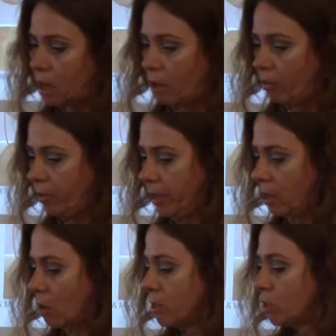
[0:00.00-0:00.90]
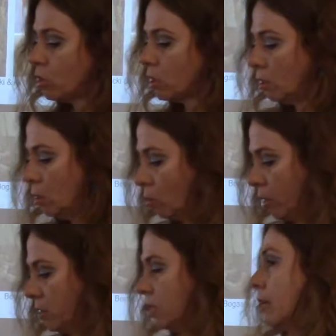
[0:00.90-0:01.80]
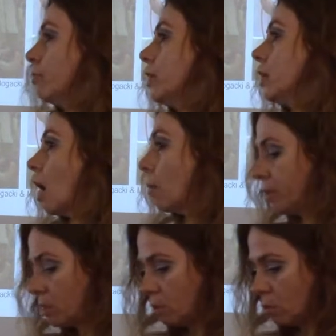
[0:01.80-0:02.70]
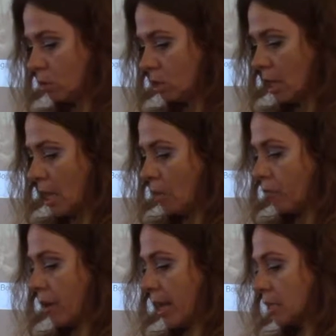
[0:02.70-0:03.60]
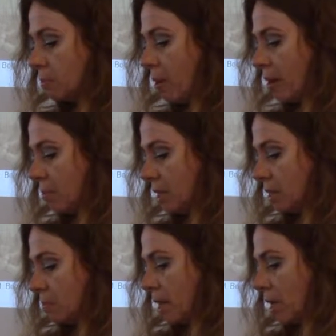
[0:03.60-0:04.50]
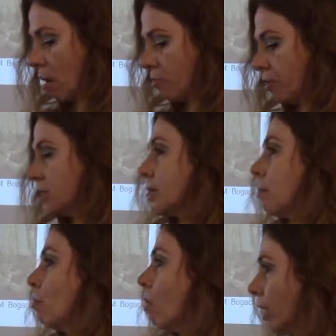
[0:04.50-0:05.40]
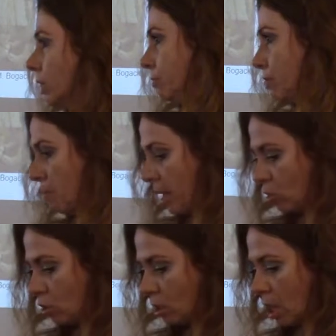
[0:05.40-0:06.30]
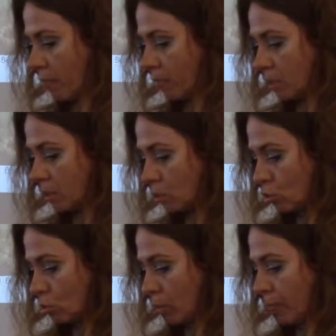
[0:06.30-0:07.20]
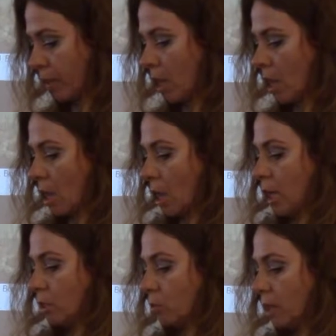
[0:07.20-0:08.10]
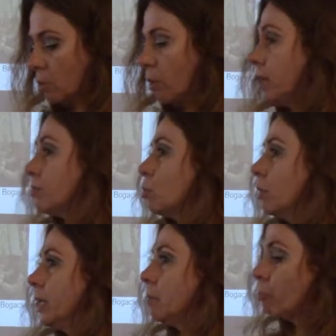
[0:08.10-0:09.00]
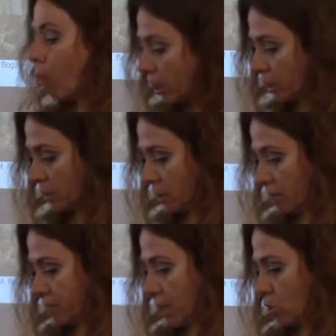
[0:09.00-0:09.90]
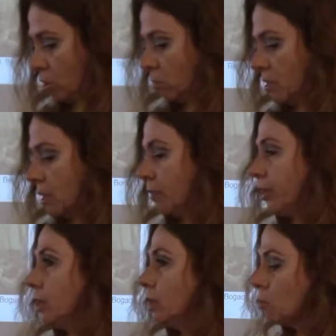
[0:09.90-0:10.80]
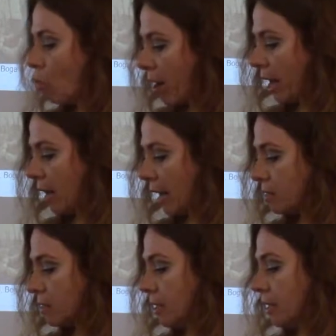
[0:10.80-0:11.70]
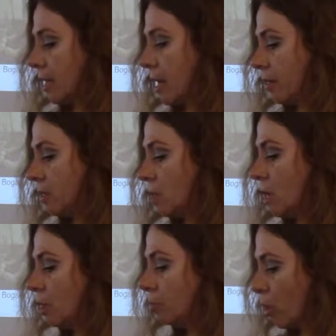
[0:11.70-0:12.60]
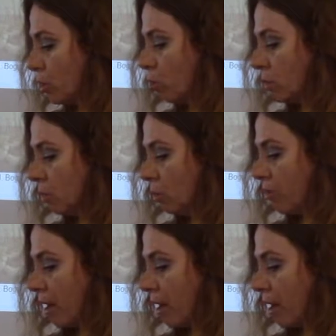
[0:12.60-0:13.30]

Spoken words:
on the original loom weights and their copies used for experiments may offer some more information on this issue. Twill weaves were important innovation, resulting in more elastic and more durable